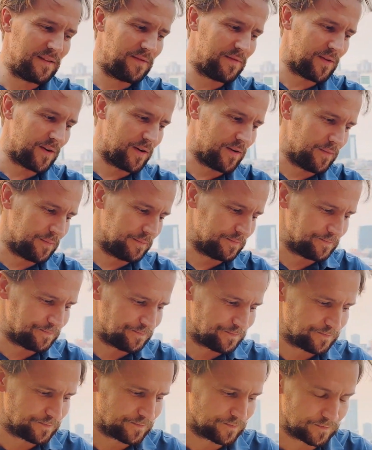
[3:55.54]
from
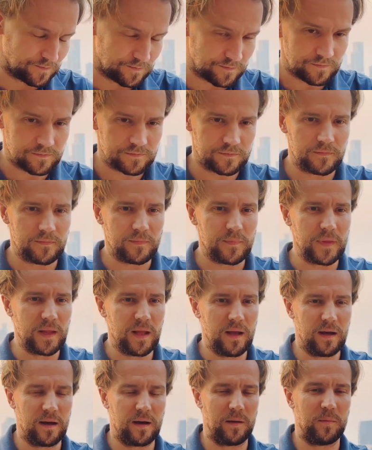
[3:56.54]

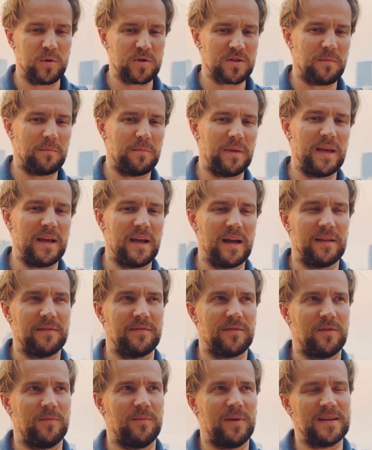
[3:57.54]
Mozambique, and
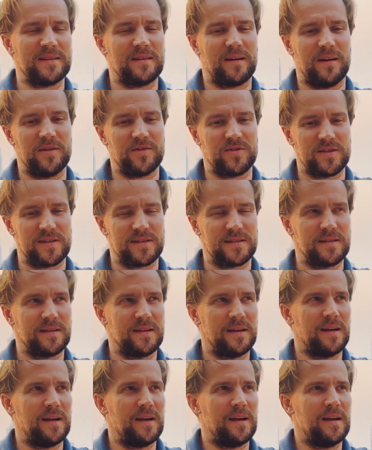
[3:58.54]
from other countries.
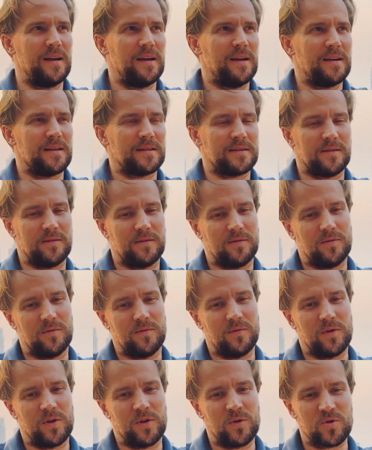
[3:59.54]

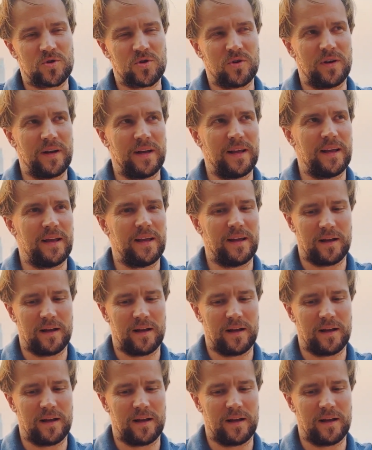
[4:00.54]
So usually